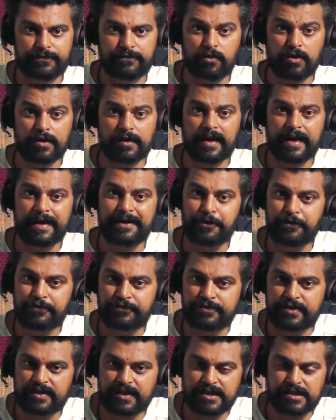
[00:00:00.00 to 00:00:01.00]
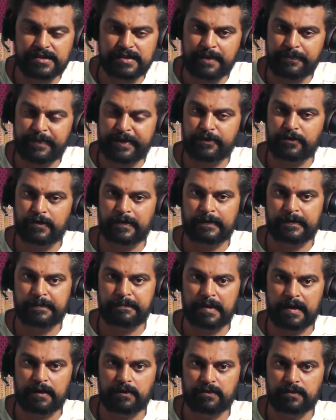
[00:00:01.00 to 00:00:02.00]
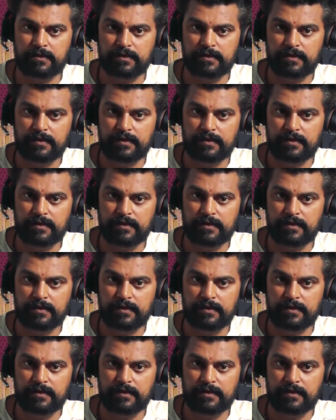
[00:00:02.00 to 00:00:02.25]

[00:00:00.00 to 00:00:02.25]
What kind of trust am I talking about?